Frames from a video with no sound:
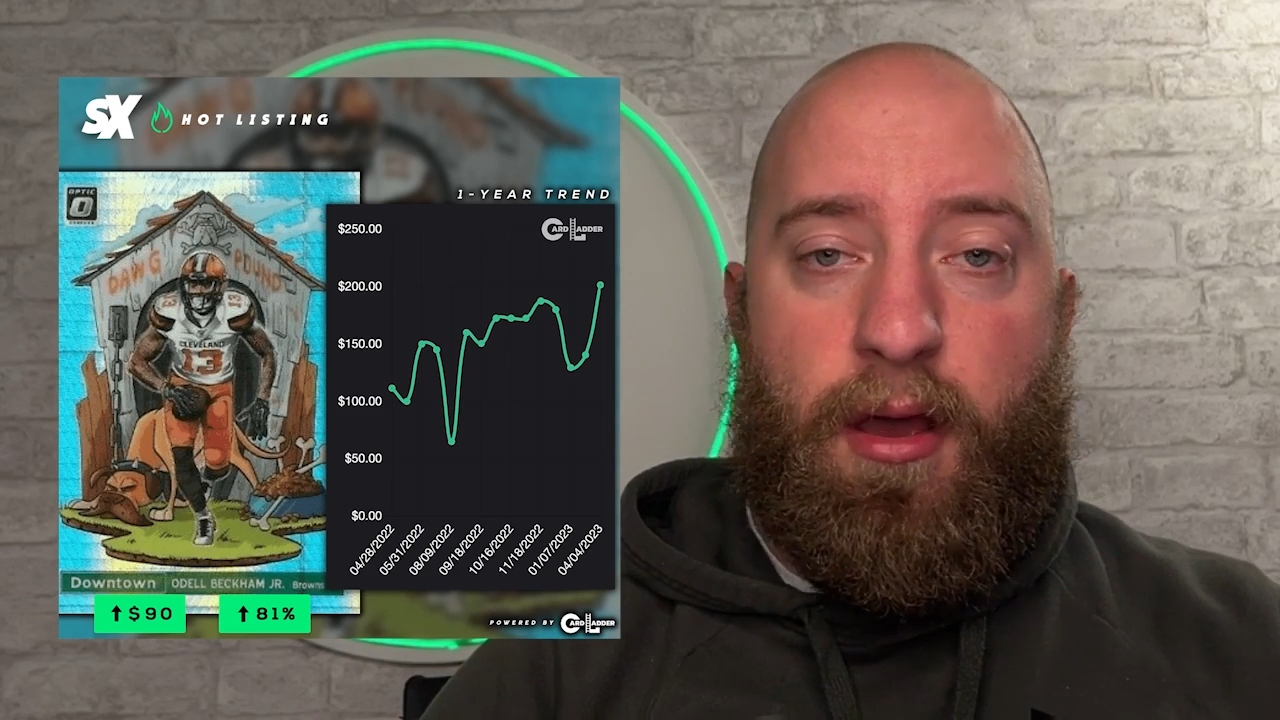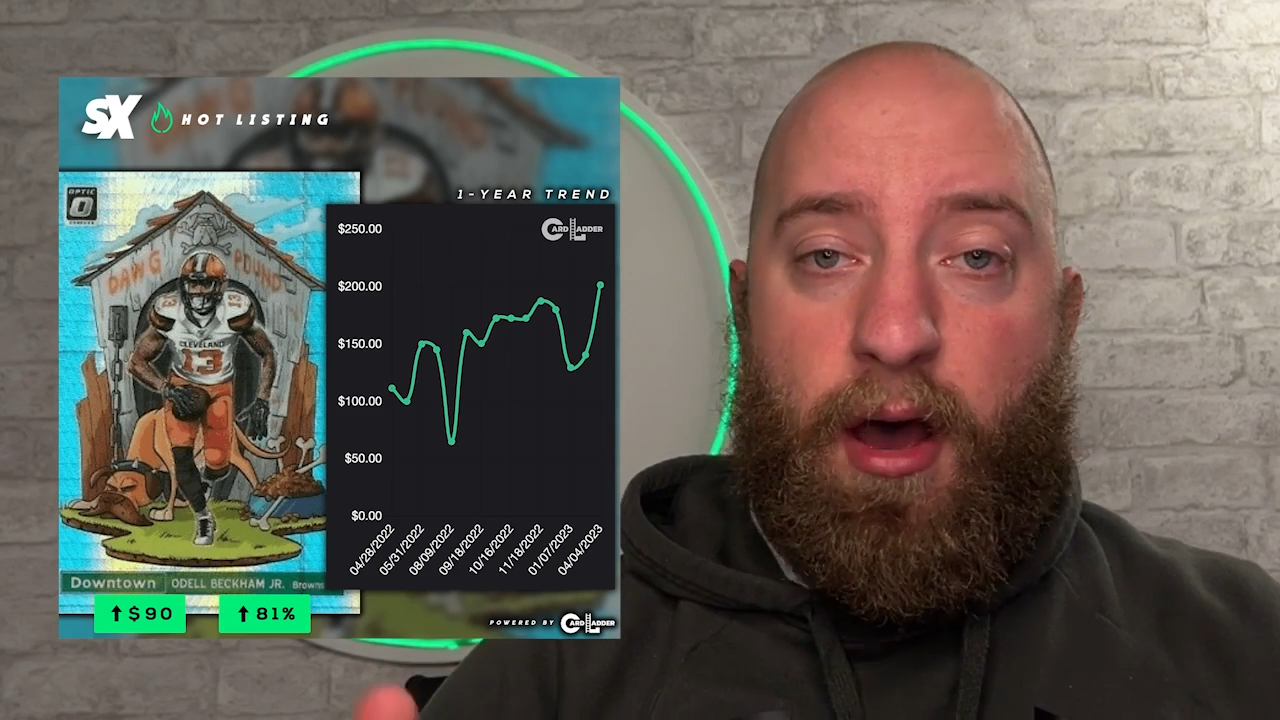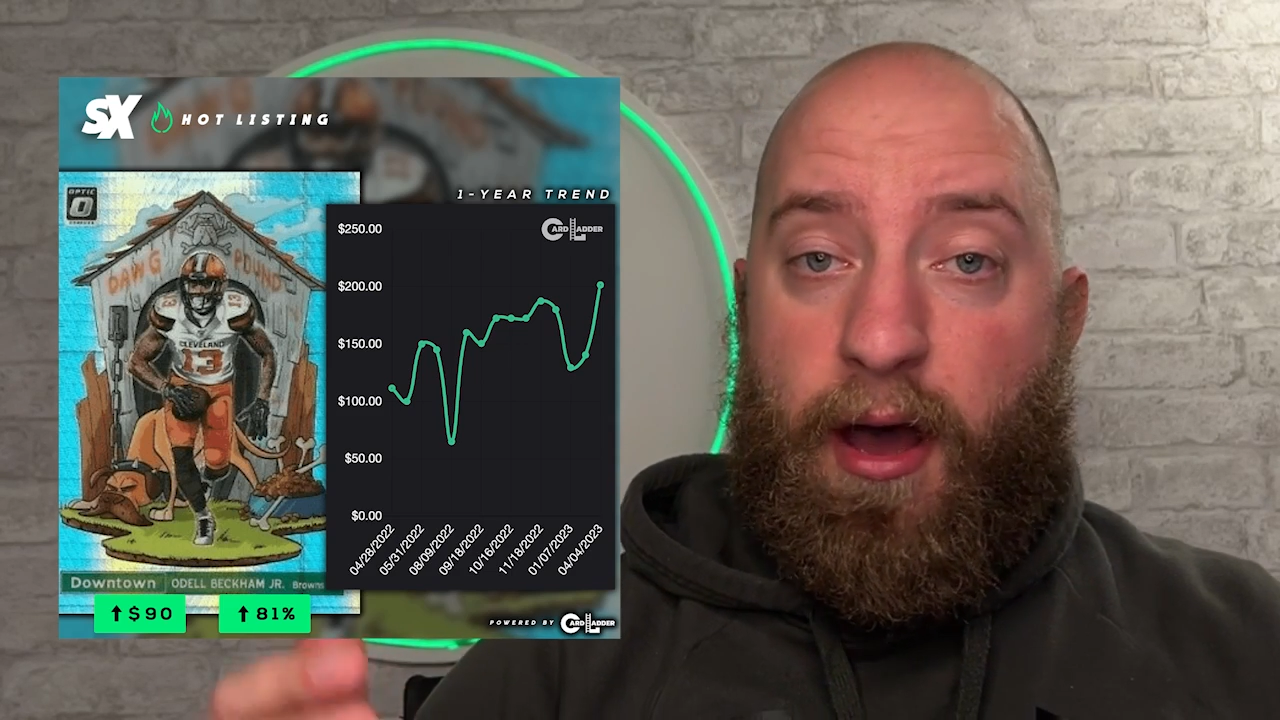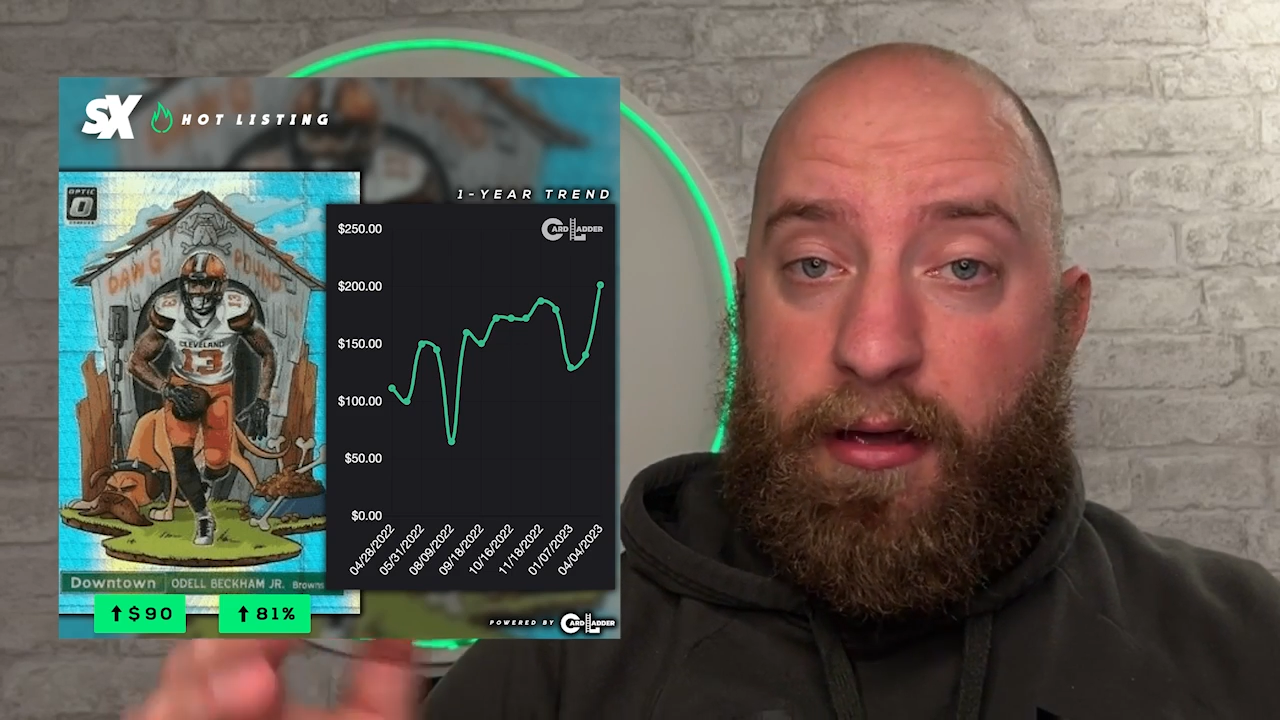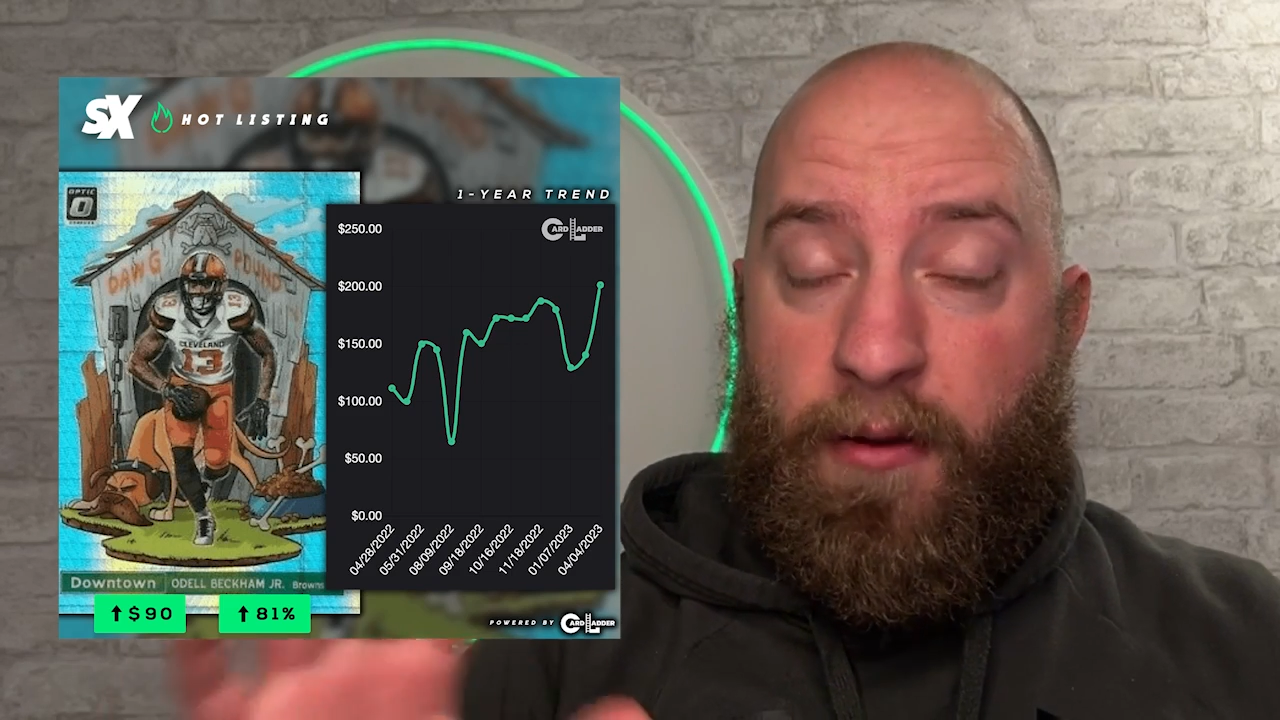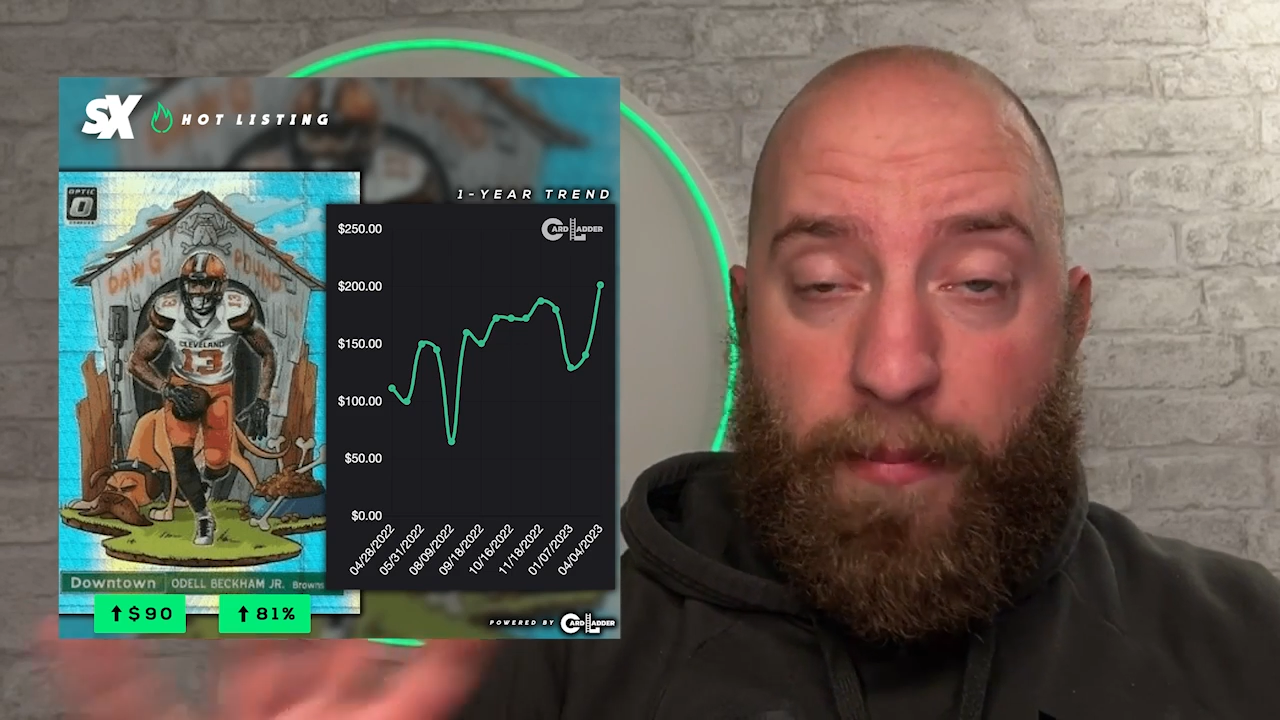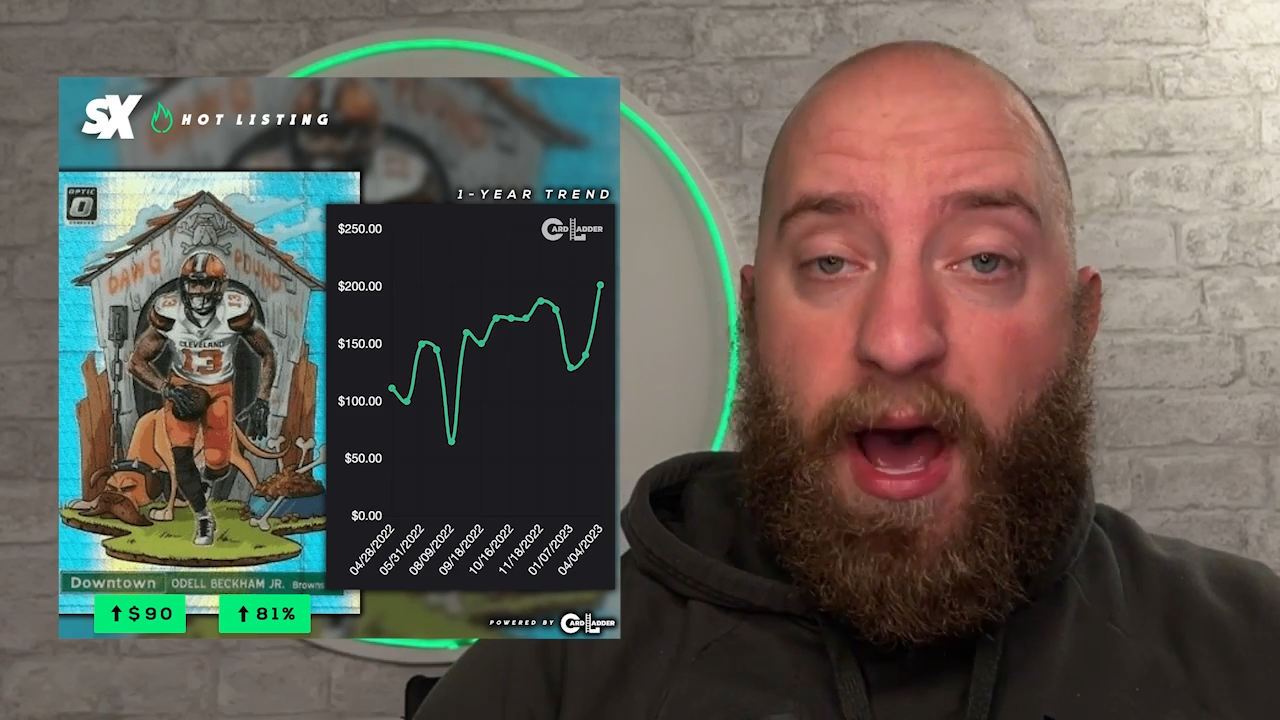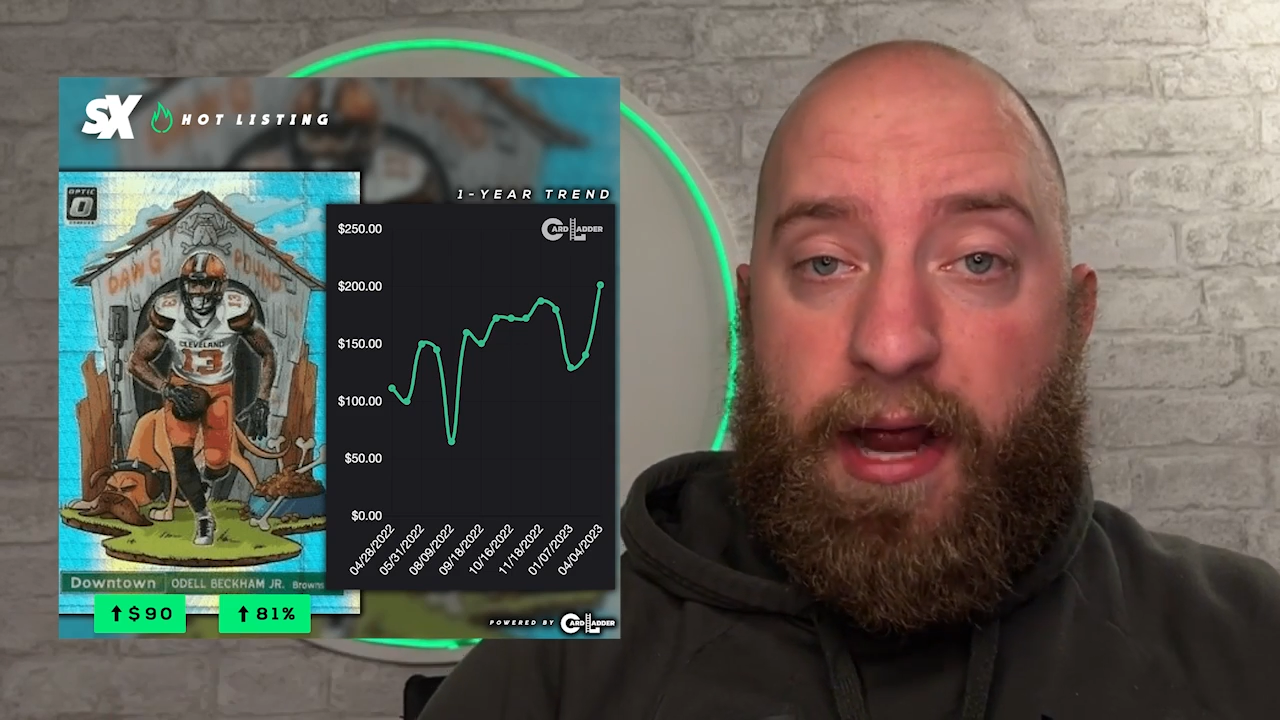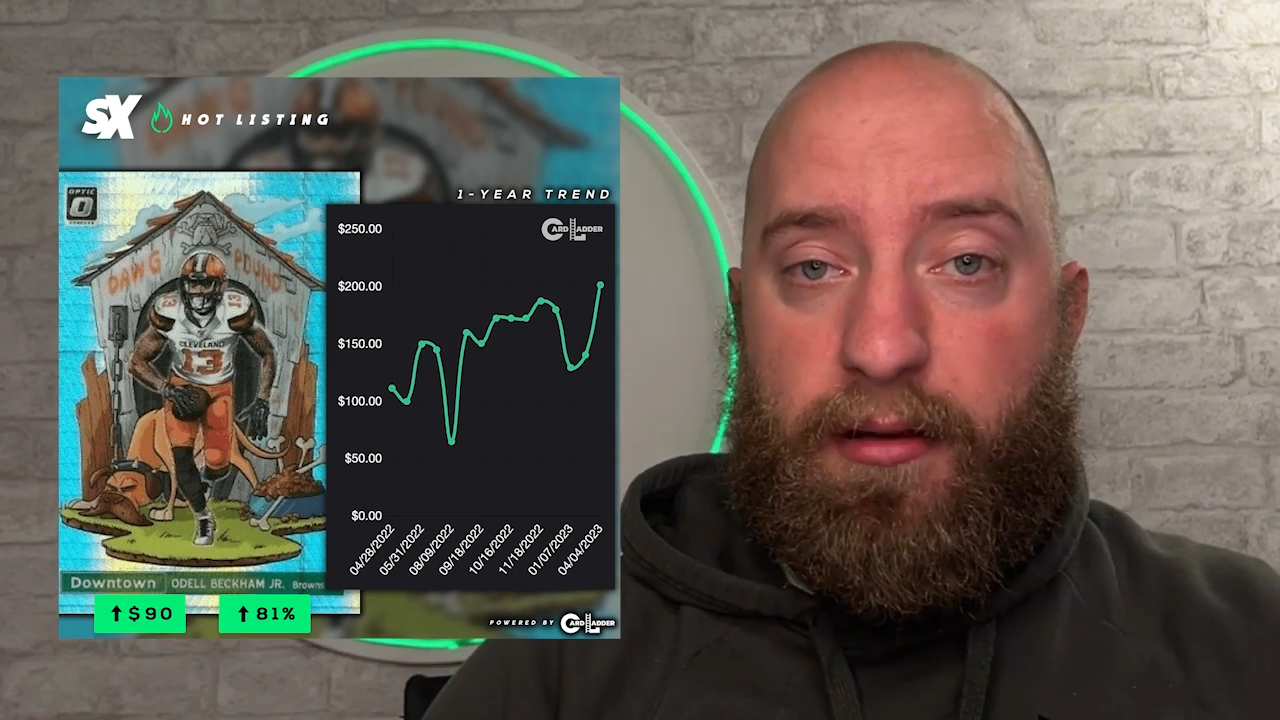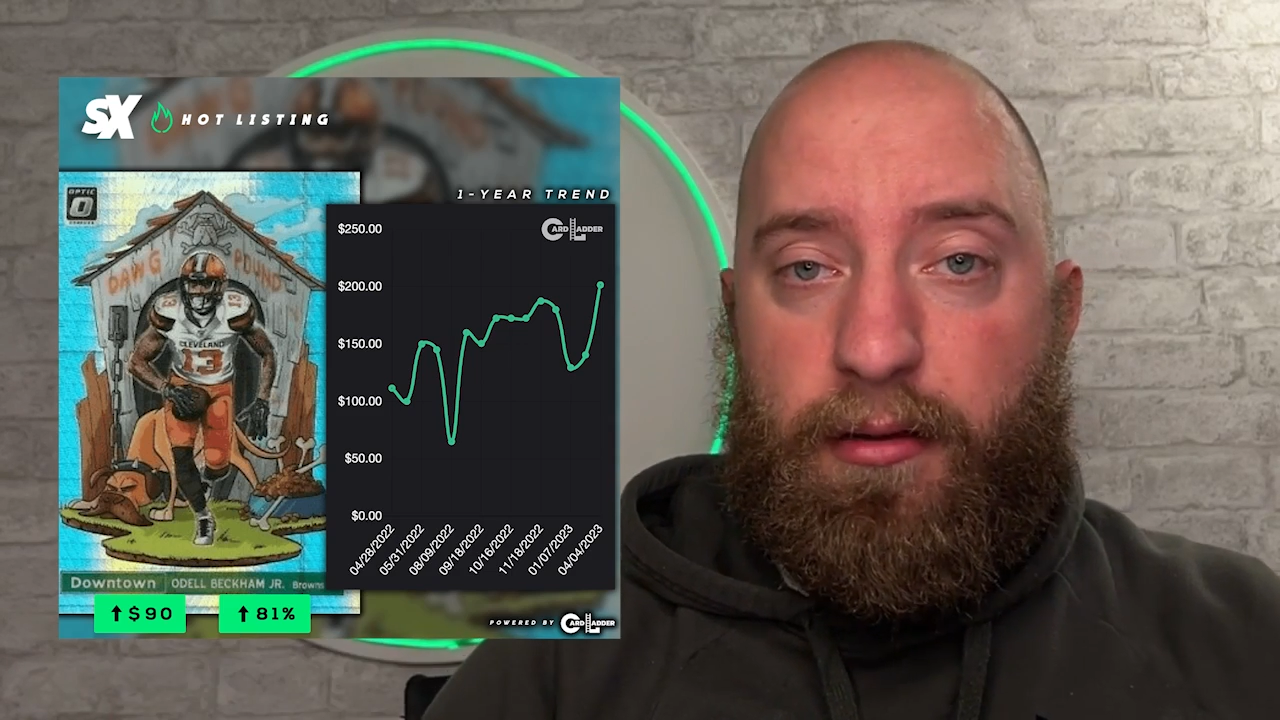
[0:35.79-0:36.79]

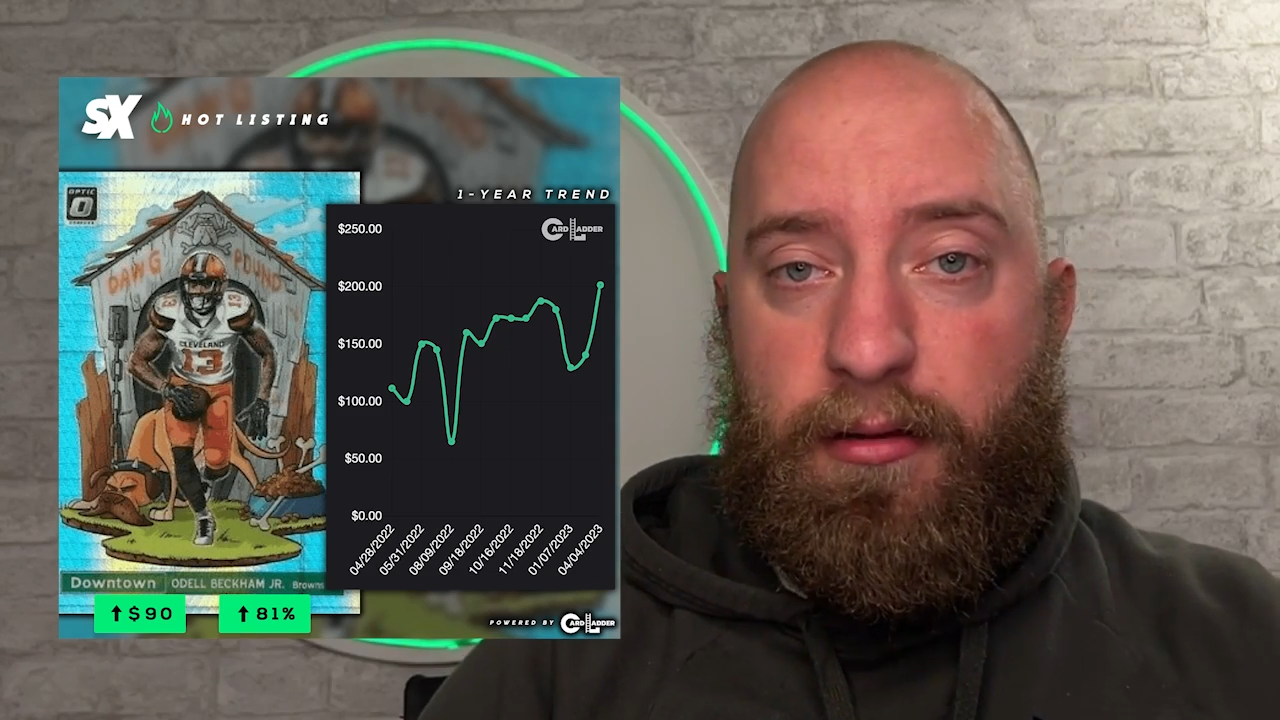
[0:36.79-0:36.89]
Combined,